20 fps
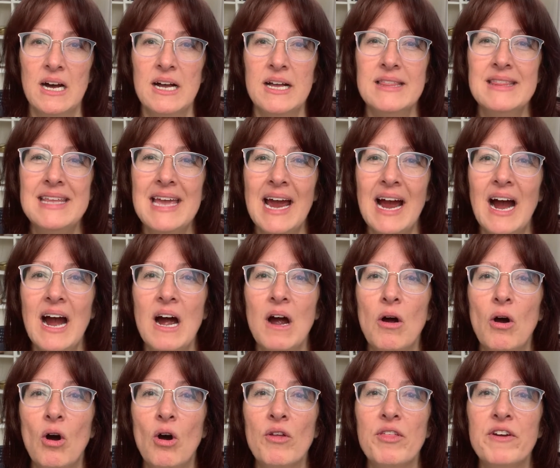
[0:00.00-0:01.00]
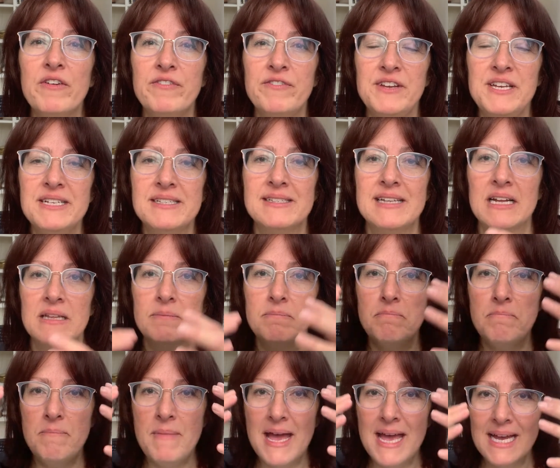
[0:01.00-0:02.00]
there are other things that
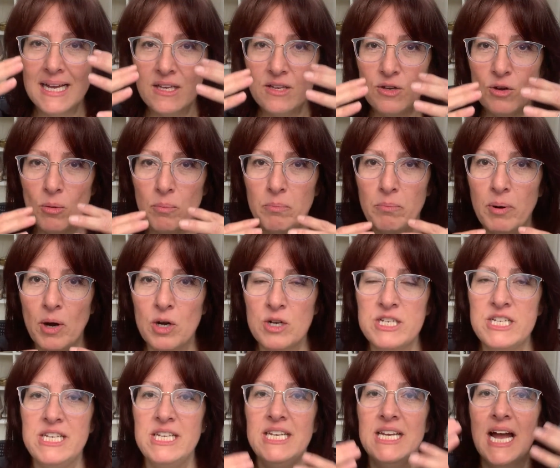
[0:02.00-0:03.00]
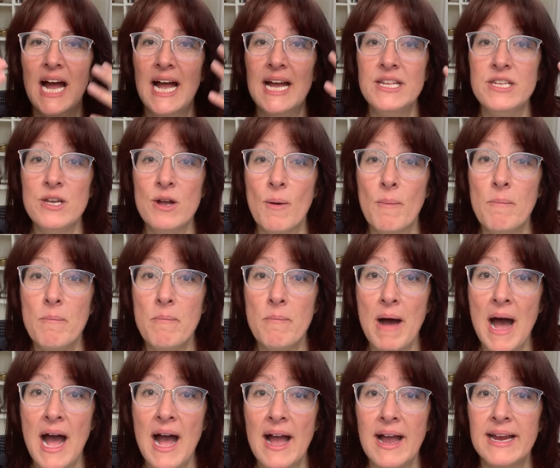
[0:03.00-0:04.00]
make your body and your
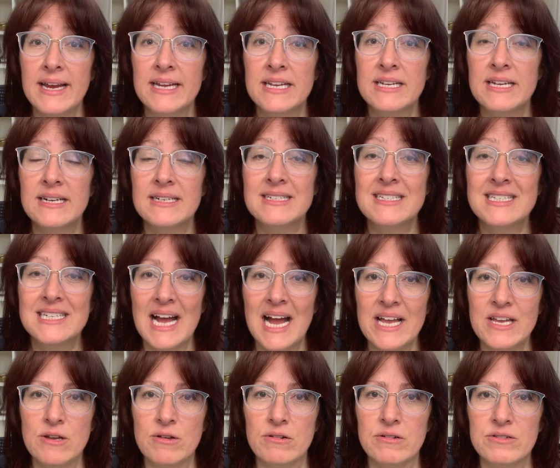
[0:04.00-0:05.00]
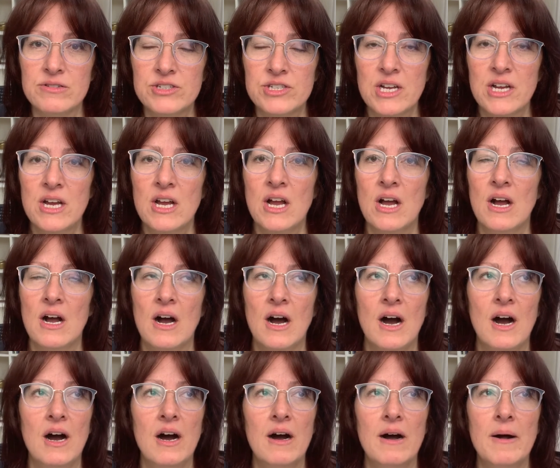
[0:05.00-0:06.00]
mind tired.
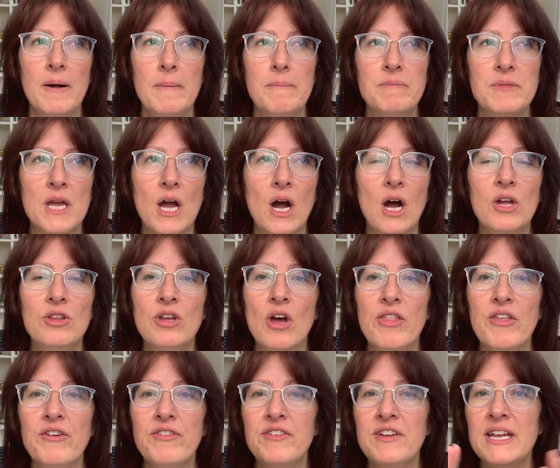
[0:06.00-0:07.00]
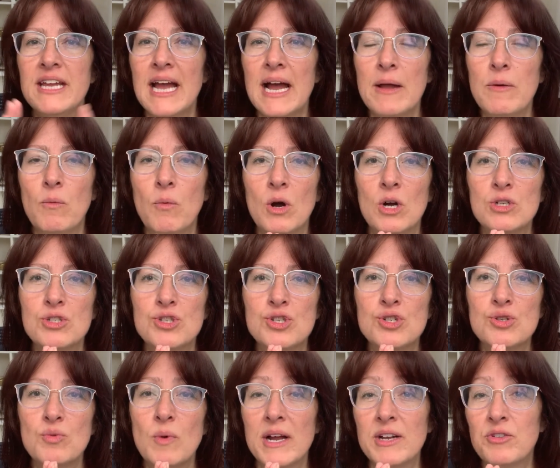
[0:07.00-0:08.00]
Um, another thing I want
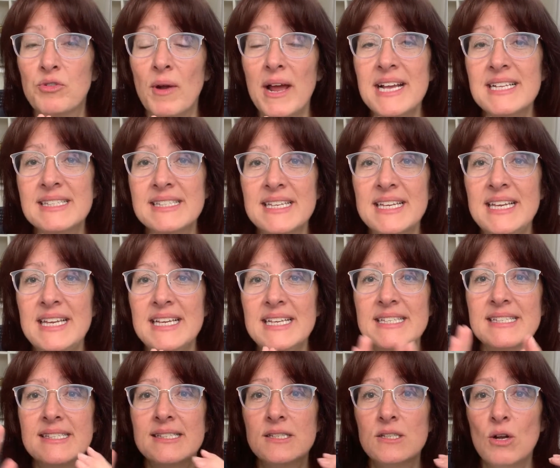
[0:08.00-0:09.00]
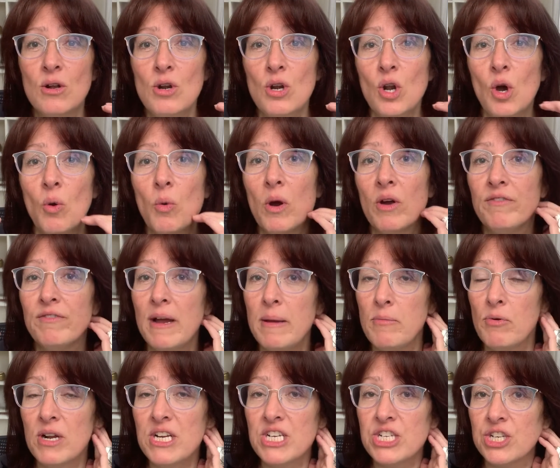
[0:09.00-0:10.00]
to address is the lower
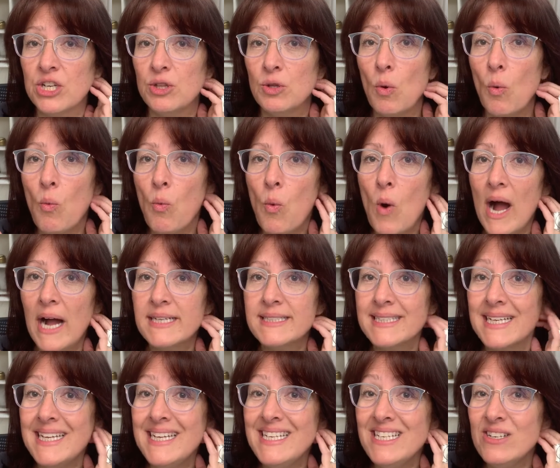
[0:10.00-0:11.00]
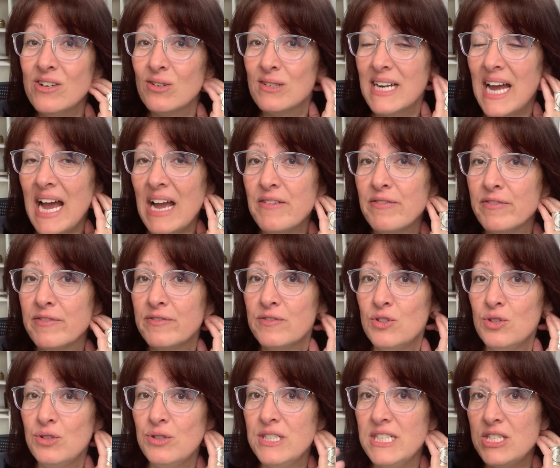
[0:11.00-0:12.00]
vibration. What in your life
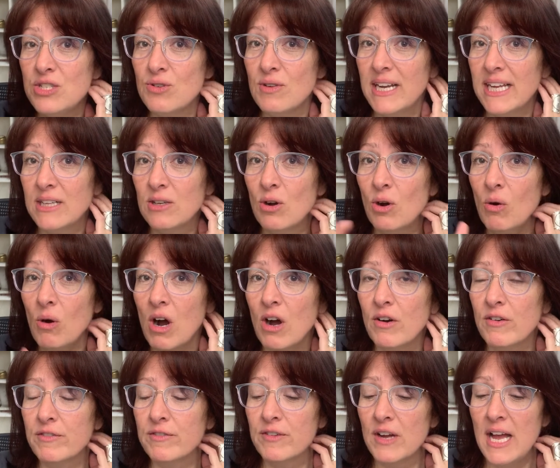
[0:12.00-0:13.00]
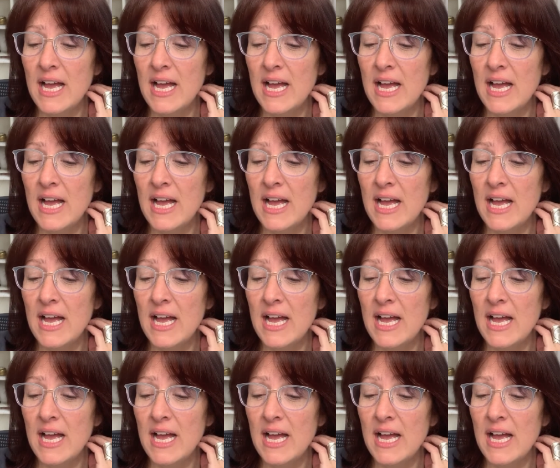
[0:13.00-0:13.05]
do you need to let go of